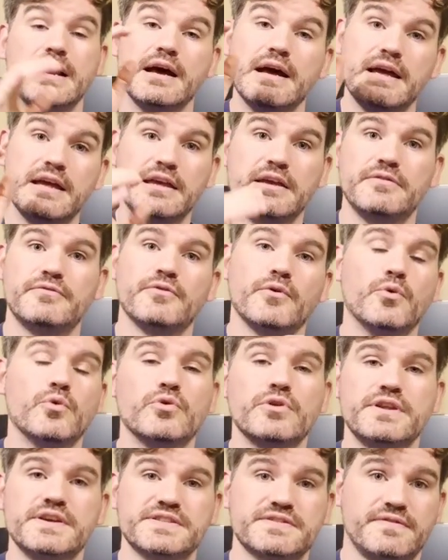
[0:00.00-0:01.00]
If all
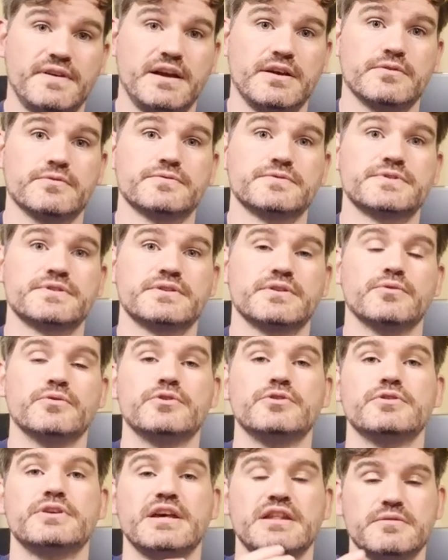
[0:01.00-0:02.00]
of this fails, or
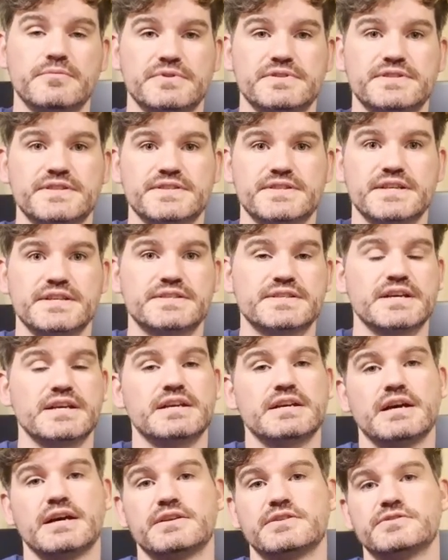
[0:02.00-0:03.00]
you get them into
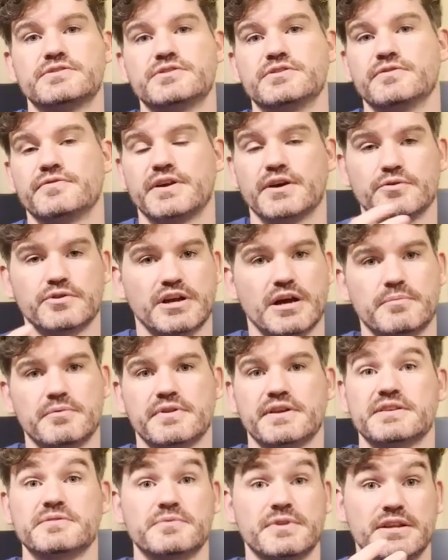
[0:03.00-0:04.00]
CC and you've killed a couple of
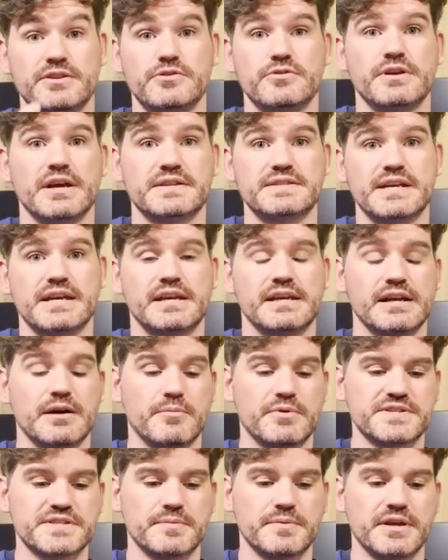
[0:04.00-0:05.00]
things, but then you get taken out
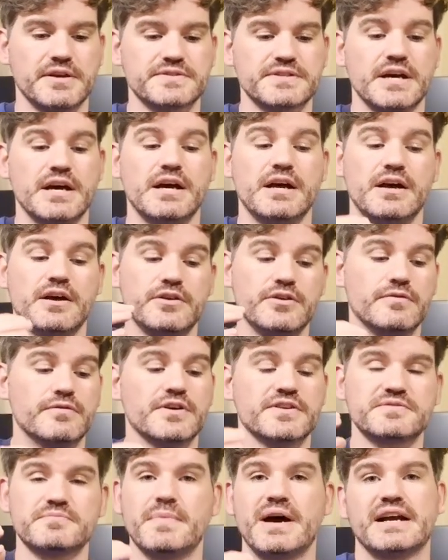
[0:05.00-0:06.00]
by something else, you've
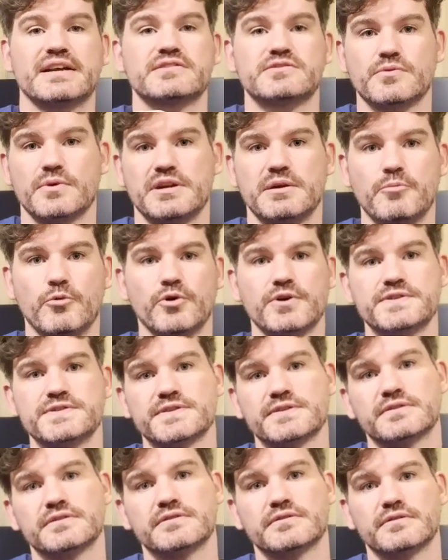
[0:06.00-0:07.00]
lost max 20
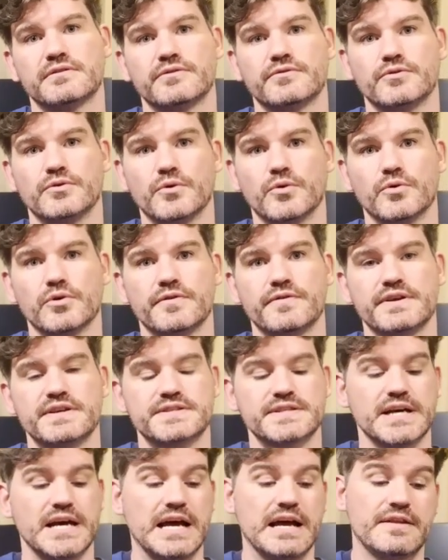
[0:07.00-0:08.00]
points through all of
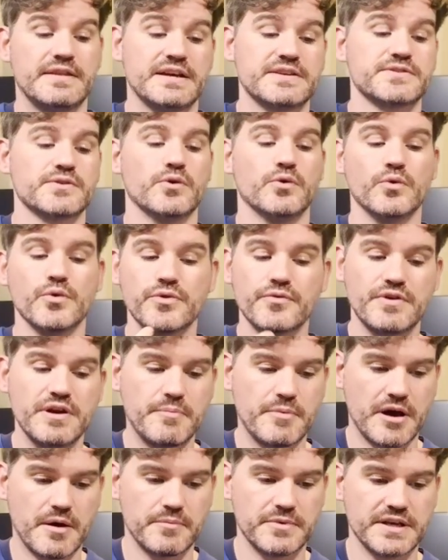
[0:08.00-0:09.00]
this. That's all 3
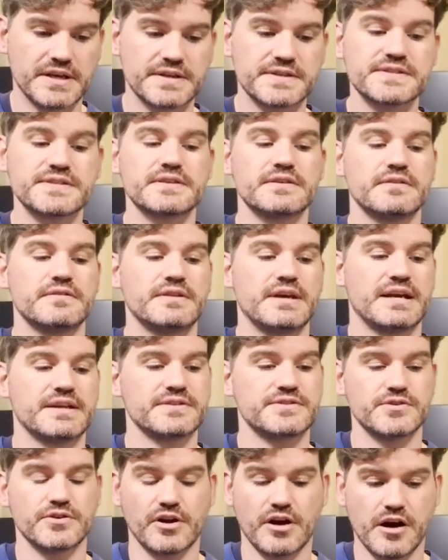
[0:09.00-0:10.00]
Pupniks,
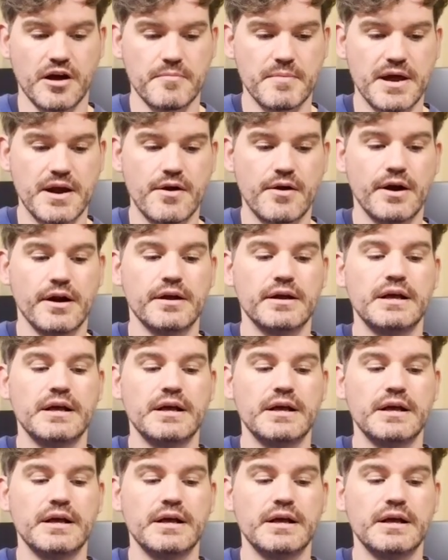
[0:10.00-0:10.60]
that's your Chimera.